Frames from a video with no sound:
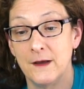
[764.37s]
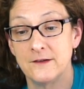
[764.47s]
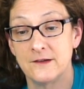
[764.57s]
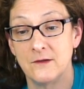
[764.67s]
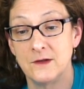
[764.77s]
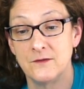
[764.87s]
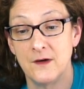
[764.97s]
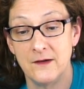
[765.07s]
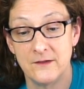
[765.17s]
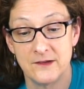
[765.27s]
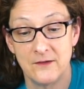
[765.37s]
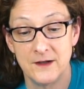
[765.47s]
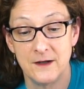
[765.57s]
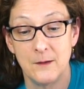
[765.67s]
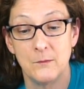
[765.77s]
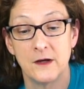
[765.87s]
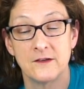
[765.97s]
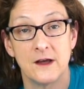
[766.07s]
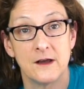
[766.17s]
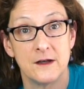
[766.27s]
Best seventy-five to seventy-nine
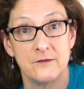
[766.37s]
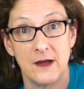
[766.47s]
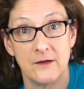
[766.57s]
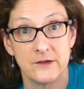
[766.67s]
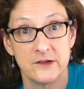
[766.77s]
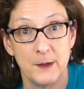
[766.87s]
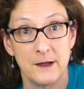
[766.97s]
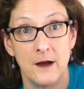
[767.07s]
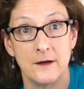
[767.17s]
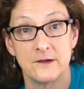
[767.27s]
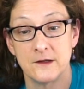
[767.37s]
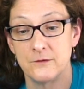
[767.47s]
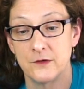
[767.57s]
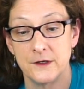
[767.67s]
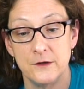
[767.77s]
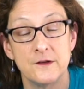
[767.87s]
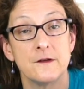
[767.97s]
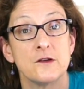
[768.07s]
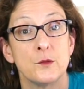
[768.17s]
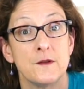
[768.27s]
bucks I could have ever spent, honestly, for using
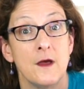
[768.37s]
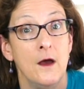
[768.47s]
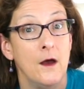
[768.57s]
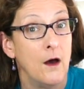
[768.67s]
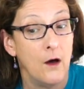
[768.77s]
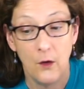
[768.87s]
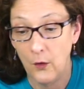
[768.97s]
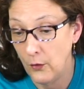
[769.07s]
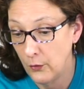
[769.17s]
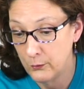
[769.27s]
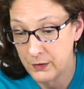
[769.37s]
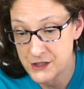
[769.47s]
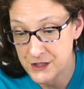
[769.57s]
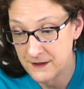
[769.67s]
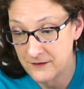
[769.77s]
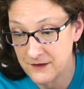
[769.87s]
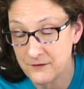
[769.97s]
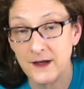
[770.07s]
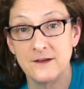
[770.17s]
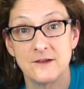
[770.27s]
this with a whole bunch of these
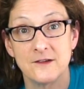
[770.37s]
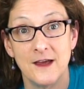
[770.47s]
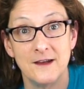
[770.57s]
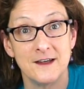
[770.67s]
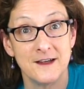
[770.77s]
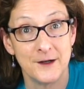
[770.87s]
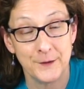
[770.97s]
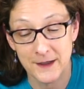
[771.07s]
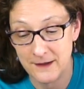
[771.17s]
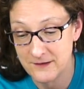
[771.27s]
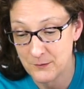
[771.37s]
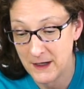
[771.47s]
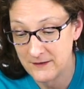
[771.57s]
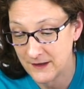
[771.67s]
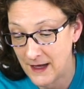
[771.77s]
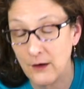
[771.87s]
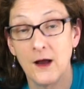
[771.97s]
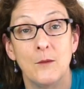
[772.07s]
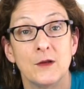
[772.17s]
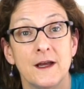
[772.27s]
devices. And, you know, it is amazing how
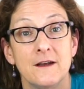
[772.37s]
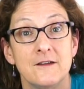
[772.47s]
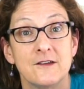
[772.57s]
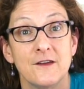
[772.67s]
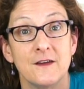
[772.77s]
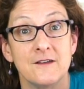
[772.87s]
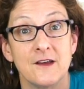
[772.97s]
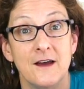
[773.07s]
complicated it still is.